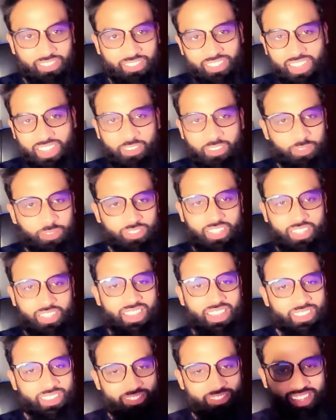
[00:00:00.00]
And I was
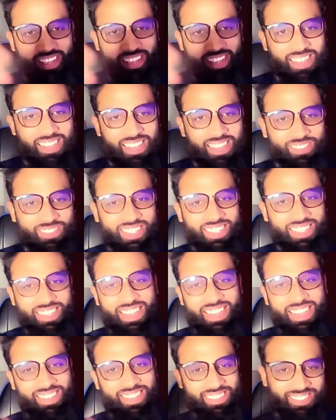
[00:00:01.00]
naive and I asked him like,
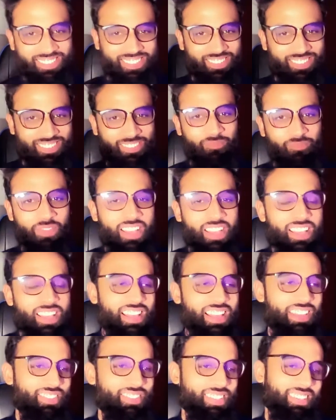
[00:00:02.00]
"Hey, this is,"
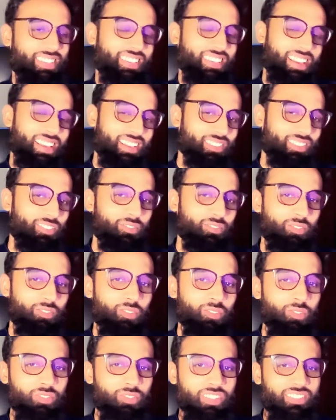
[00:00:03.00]
he's like, "Yeah, no,
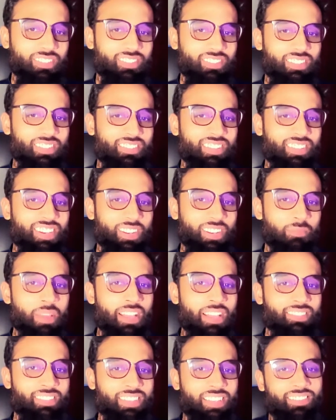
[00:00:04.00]
it's not gonna
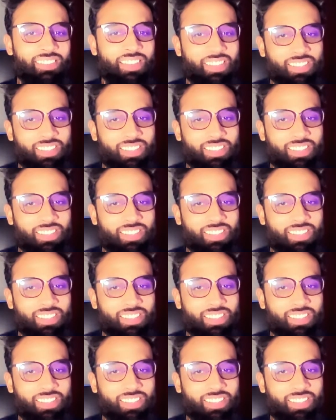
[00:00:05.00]
make sense.